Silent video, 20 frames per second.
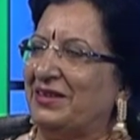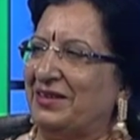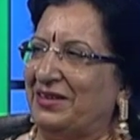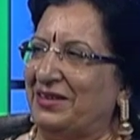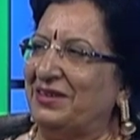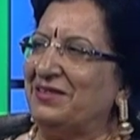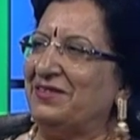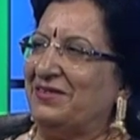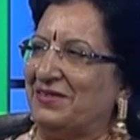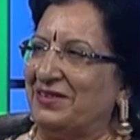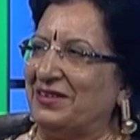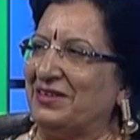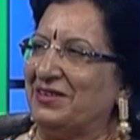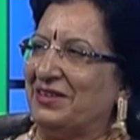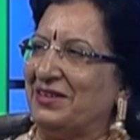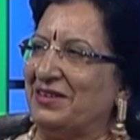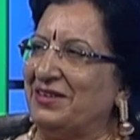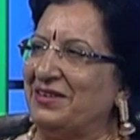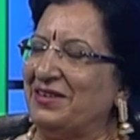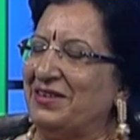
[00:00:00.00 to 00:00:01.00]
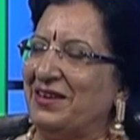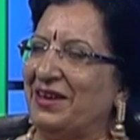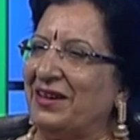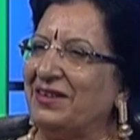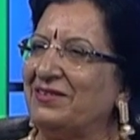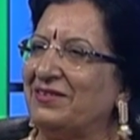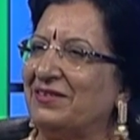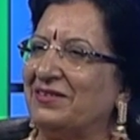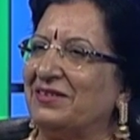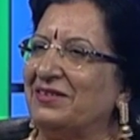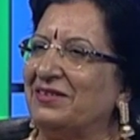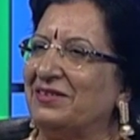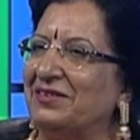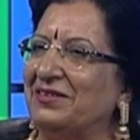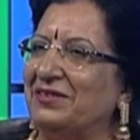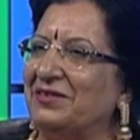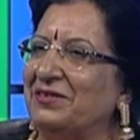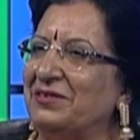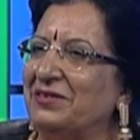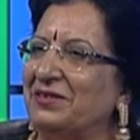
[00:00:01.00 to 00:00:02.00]
In general, yes.
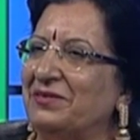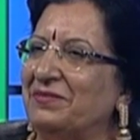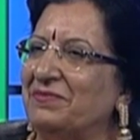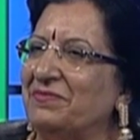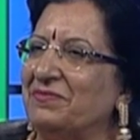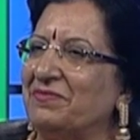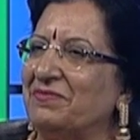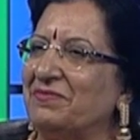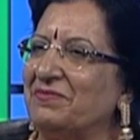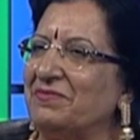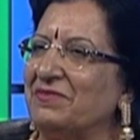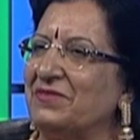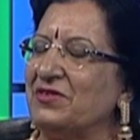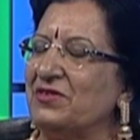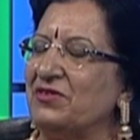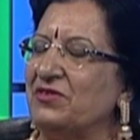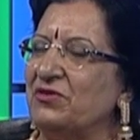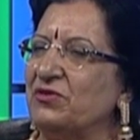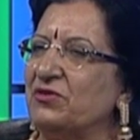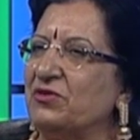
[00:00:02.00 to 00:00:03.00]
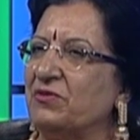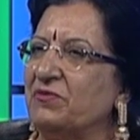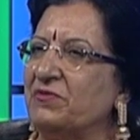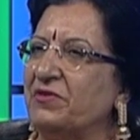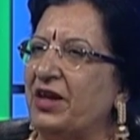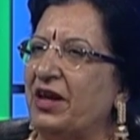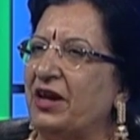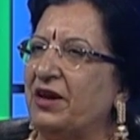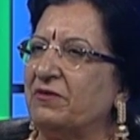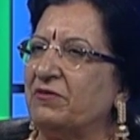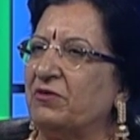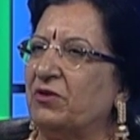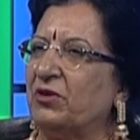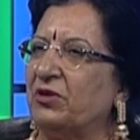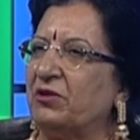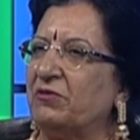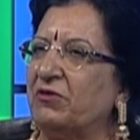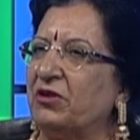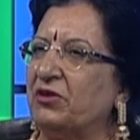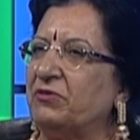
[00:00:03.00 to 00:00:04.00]
Uh, you know, we have
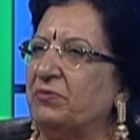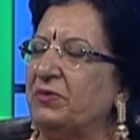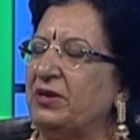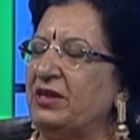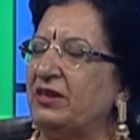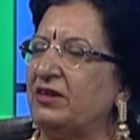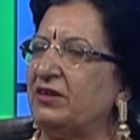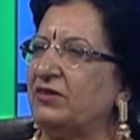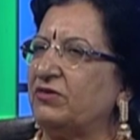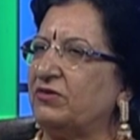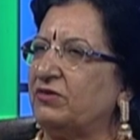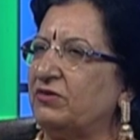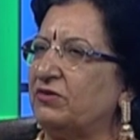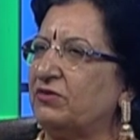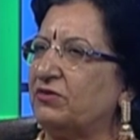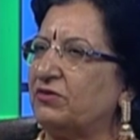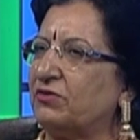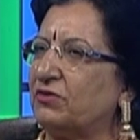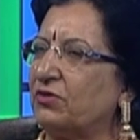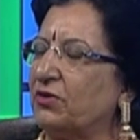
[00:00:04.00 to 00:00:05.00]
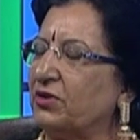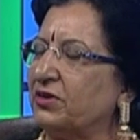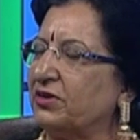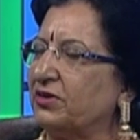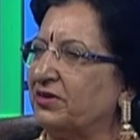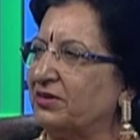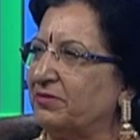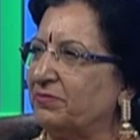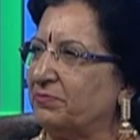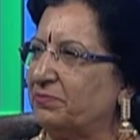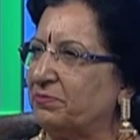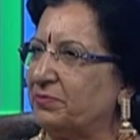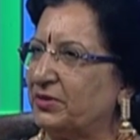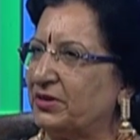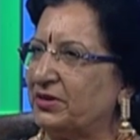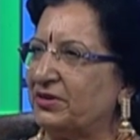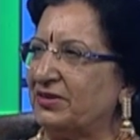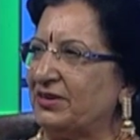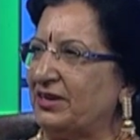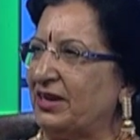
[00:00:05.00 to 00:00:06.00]
always been a strong
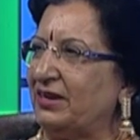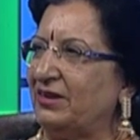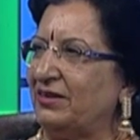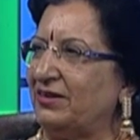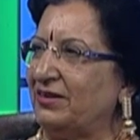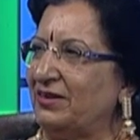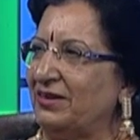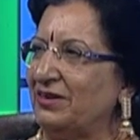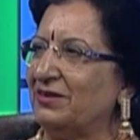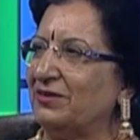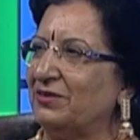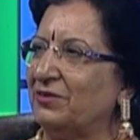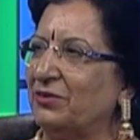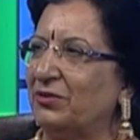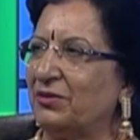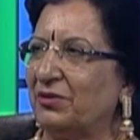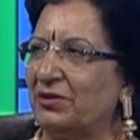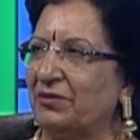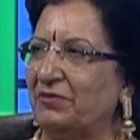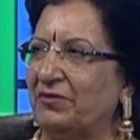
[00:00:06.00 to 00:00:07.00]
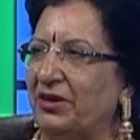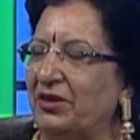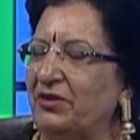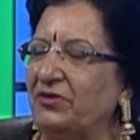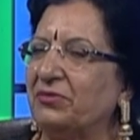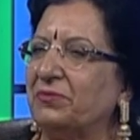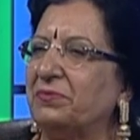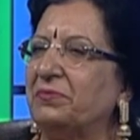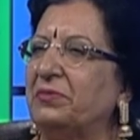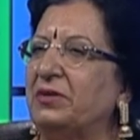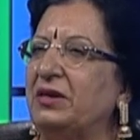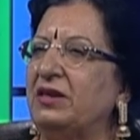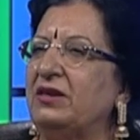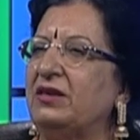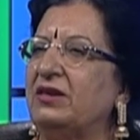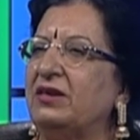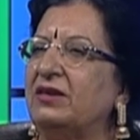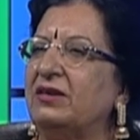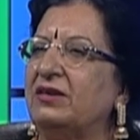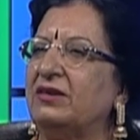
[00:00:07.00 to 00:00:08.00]
personality, always, be
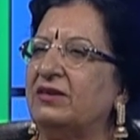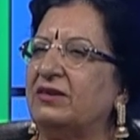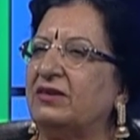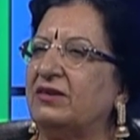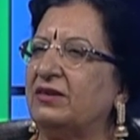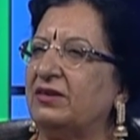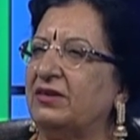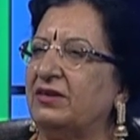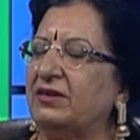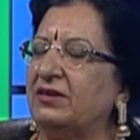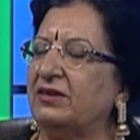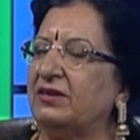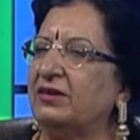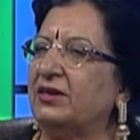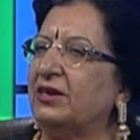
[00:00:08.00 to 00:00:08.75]
it a